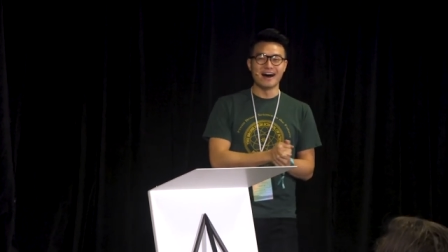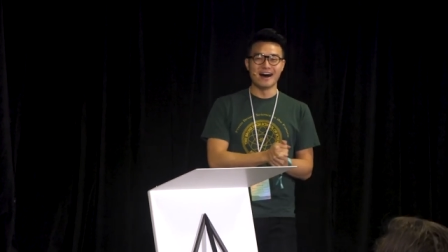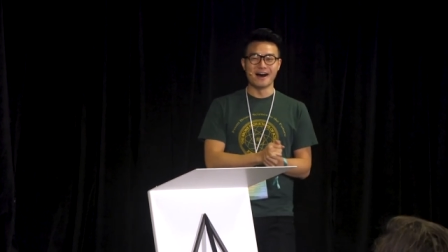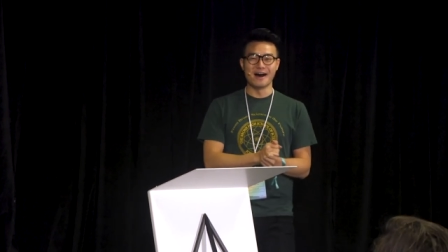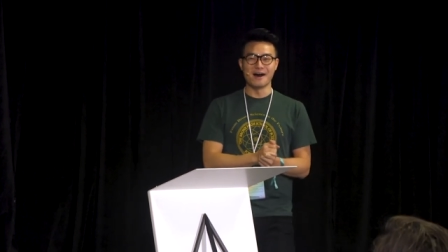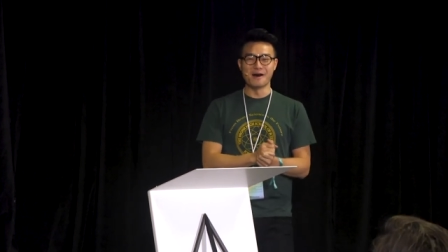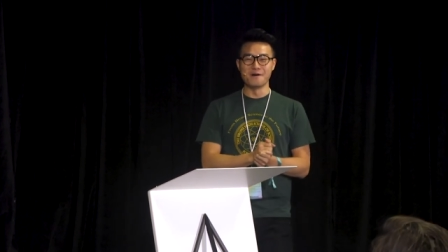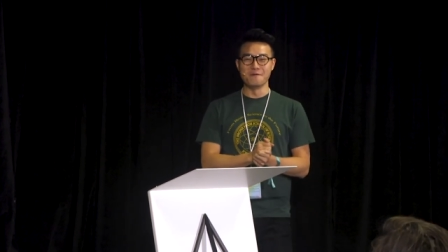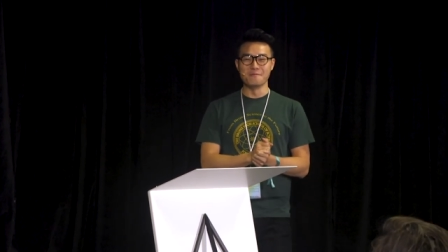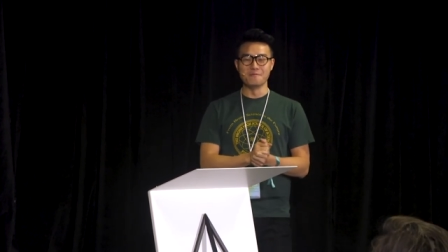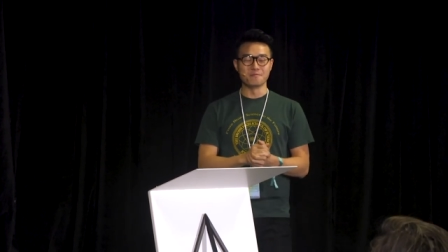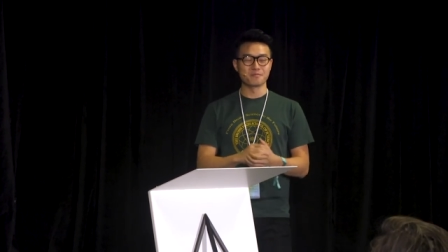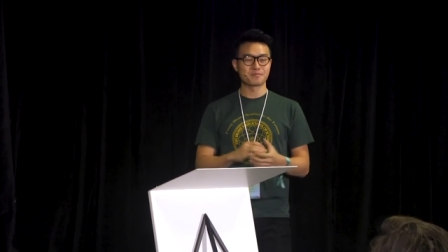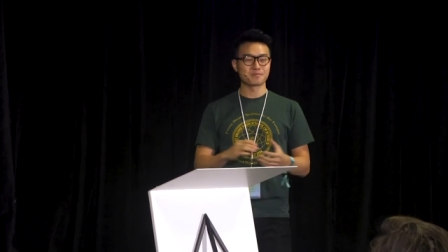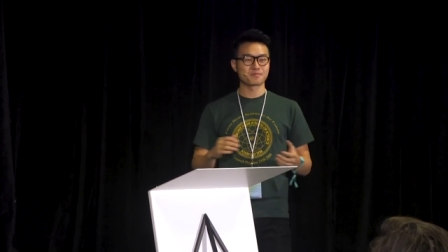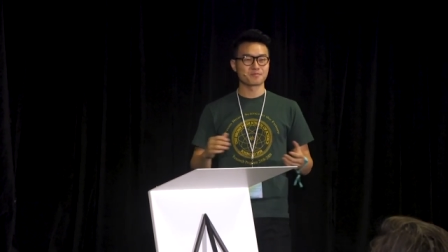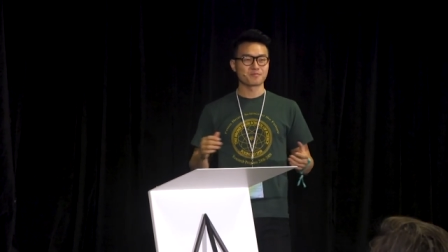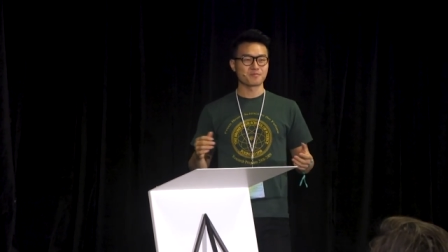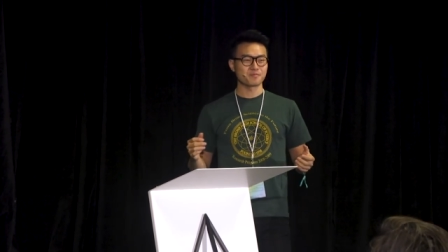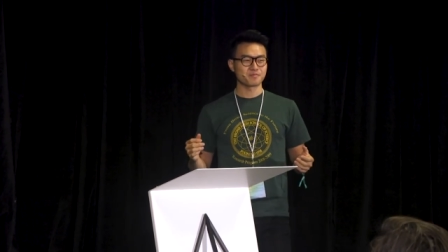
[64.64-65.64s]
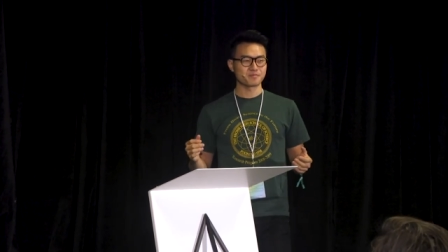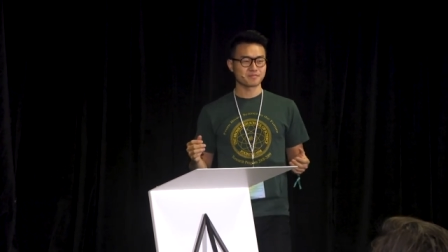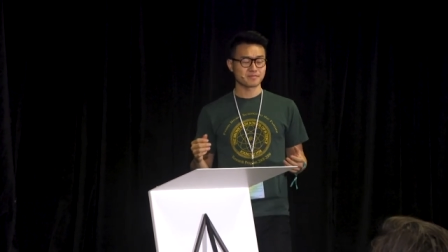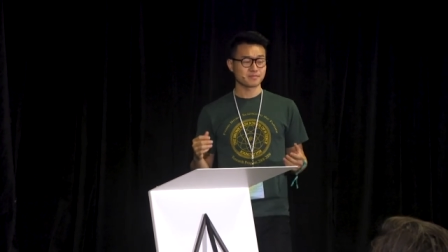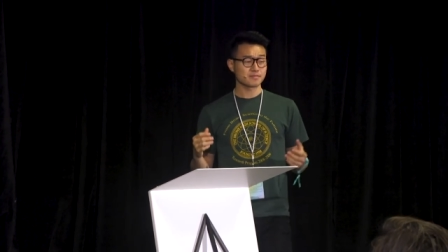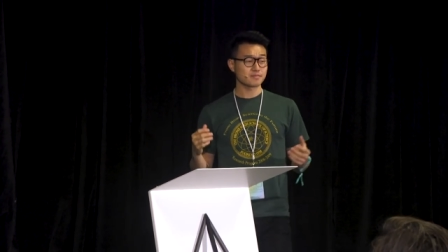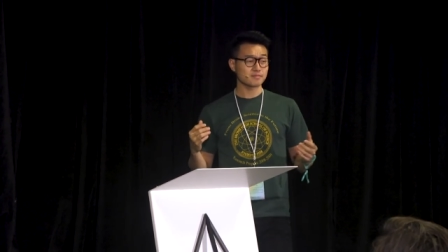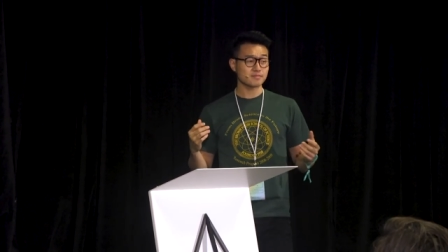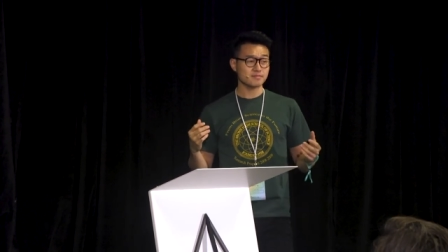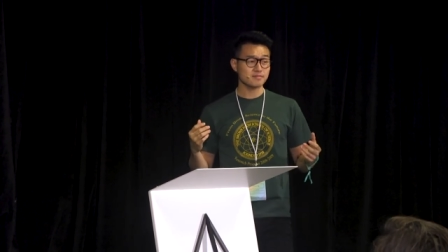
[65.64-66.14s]
Um,
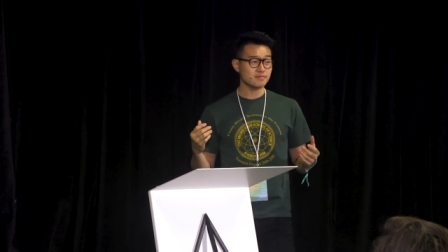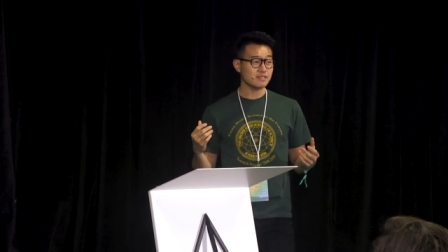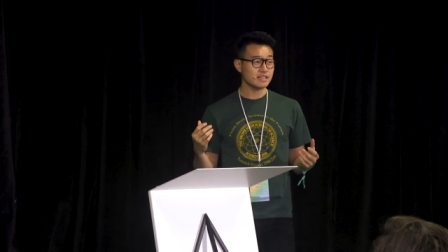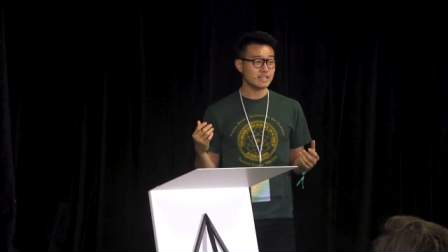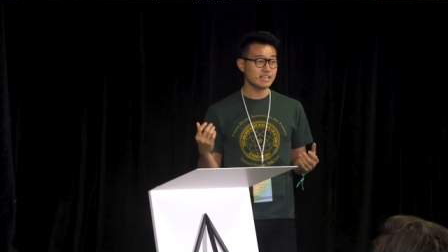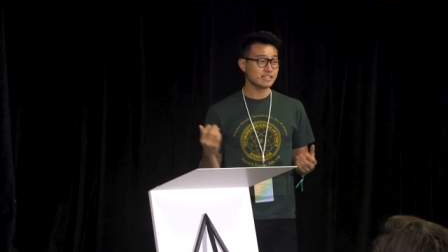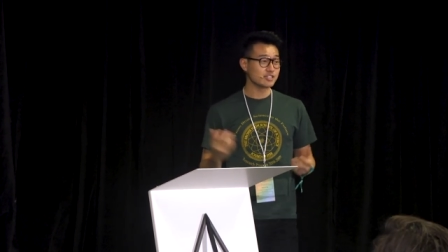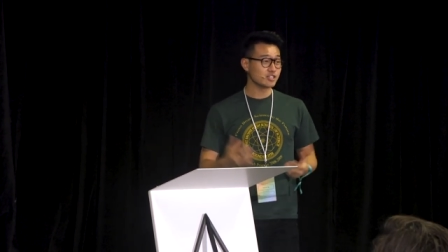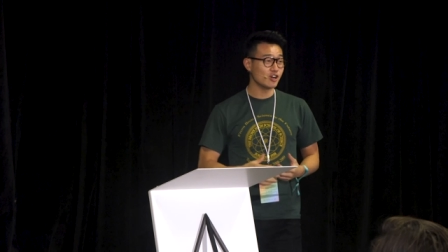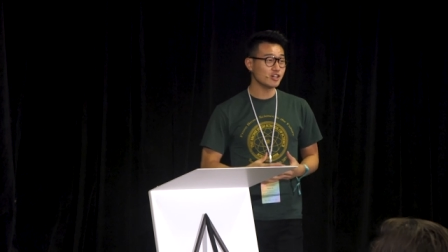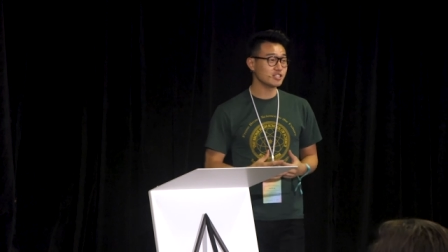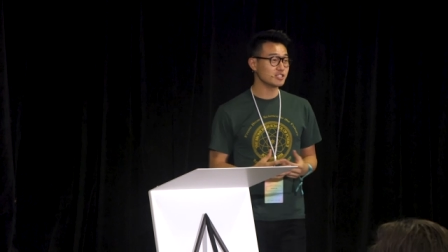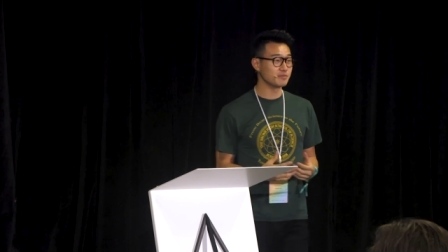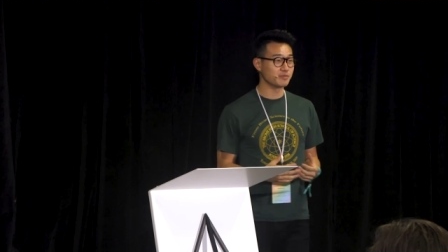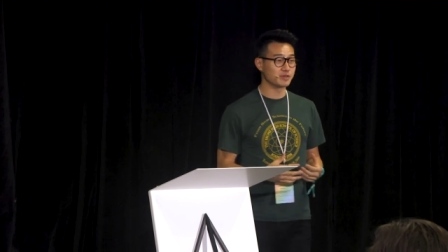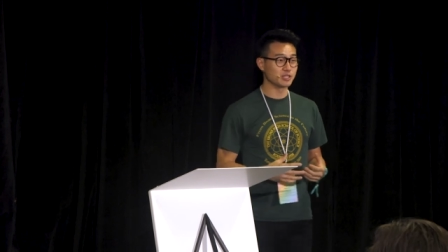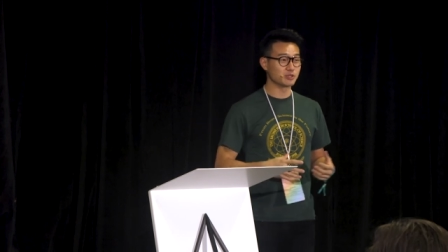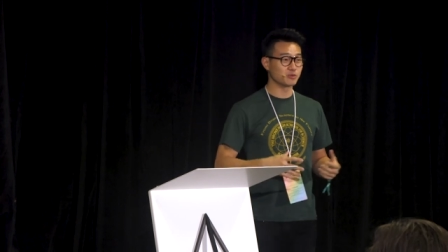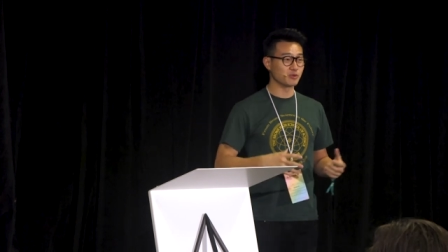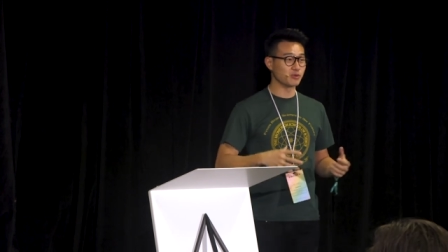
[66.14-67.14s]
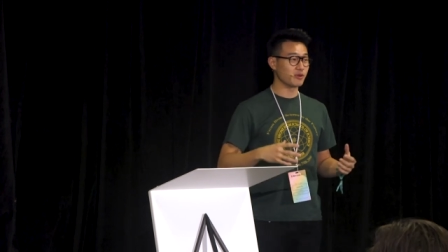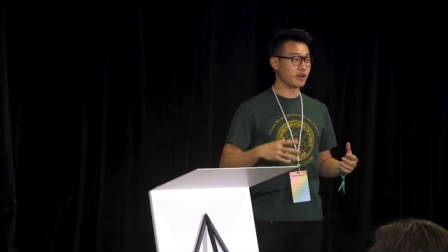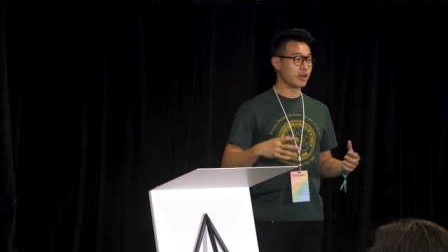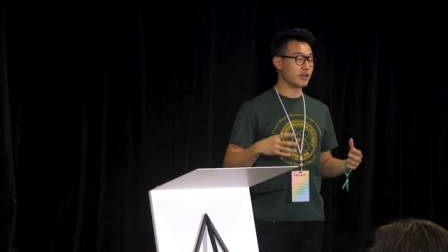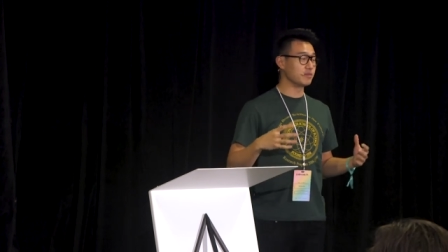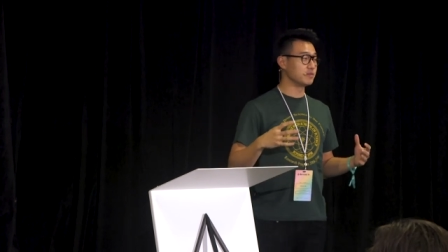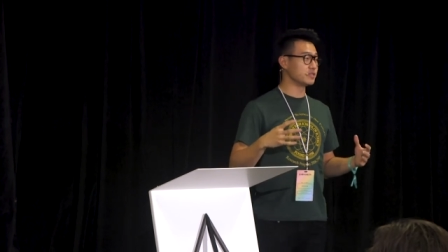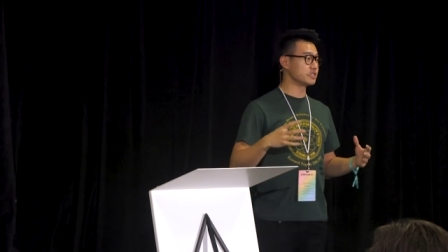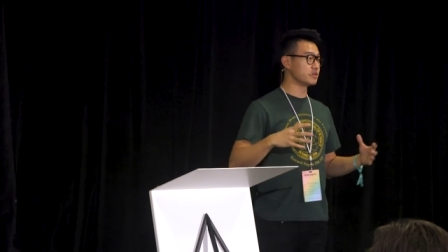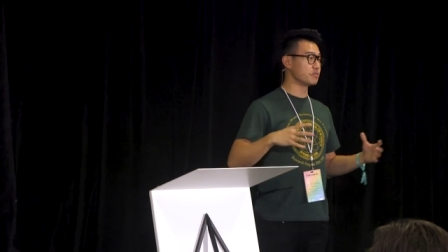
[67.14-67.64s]
it's awesome because we were
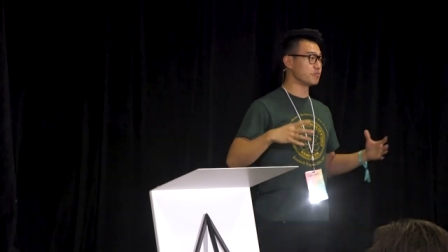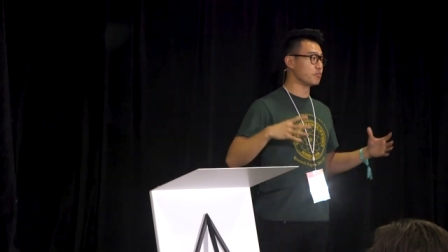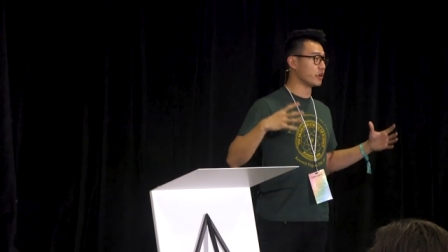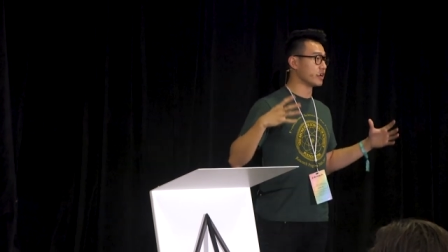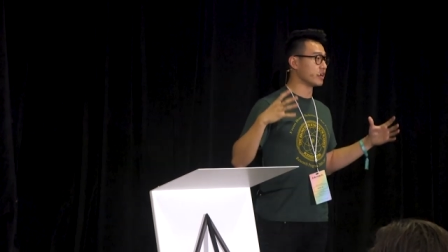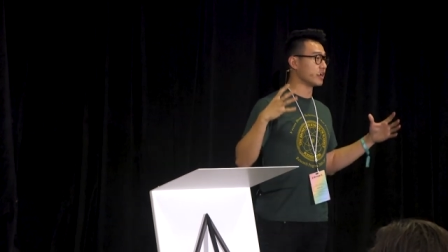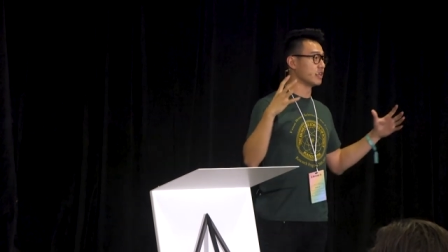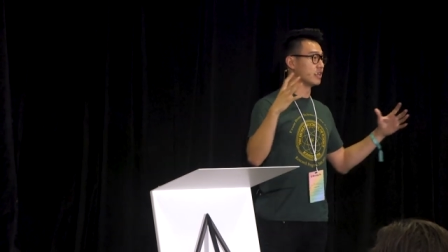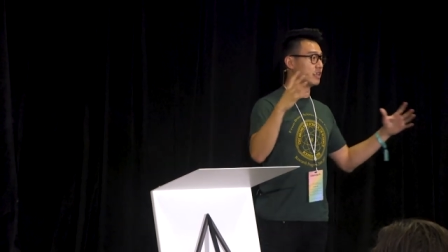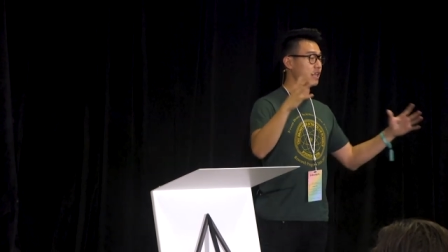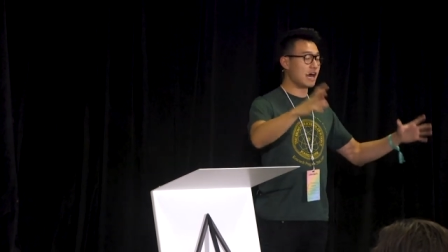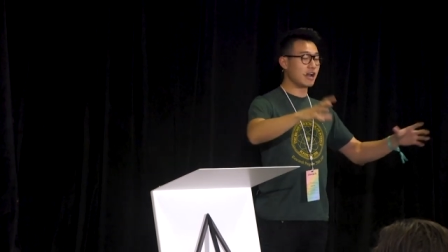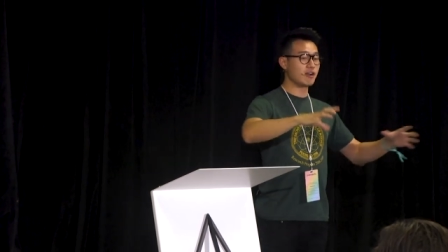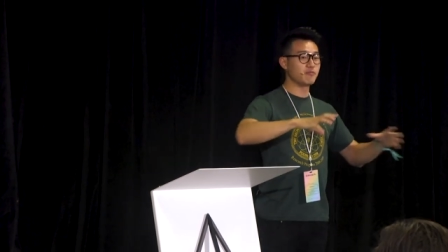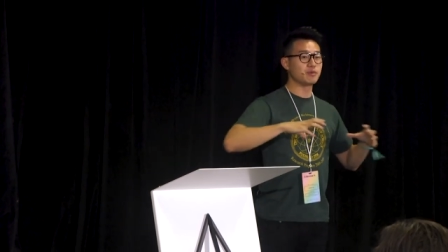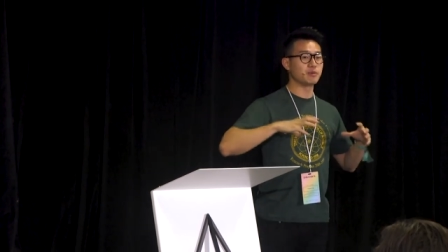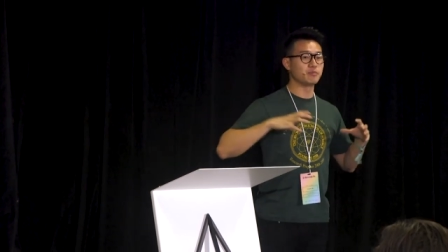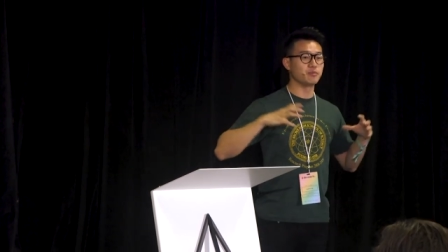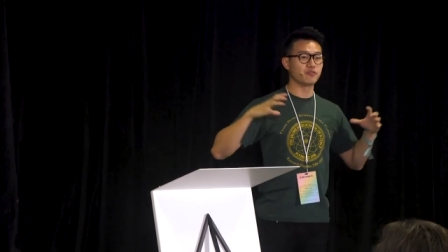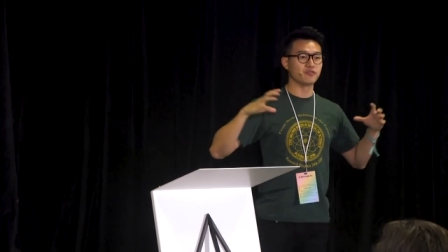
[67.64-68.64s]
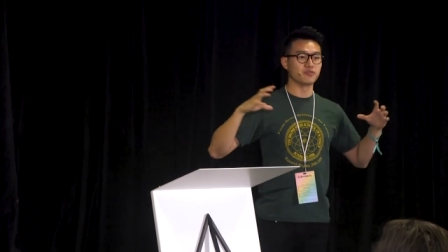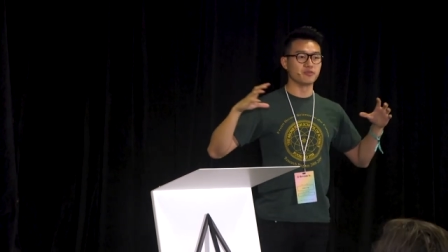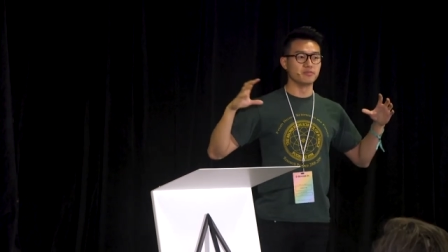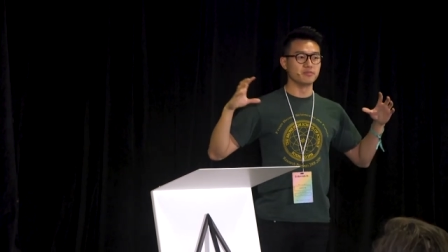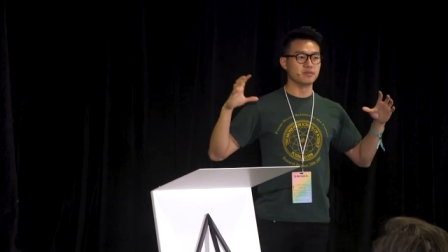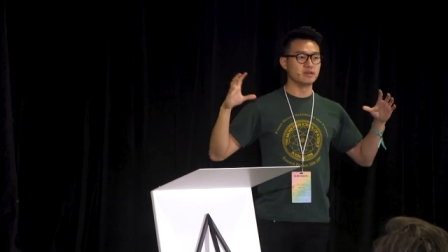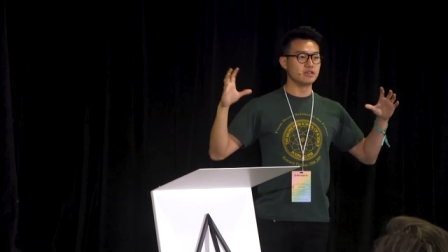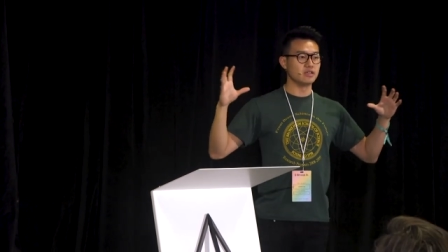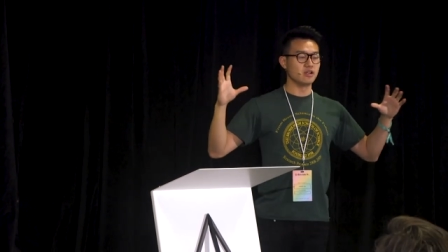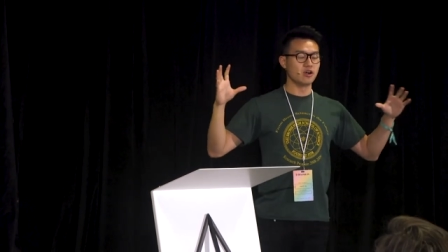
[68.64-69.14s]
able to bring a lot of people
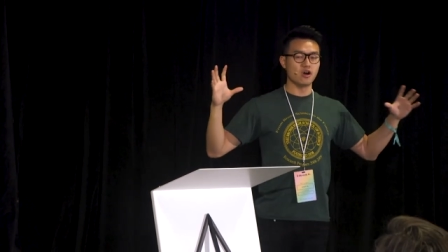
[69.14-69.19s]
from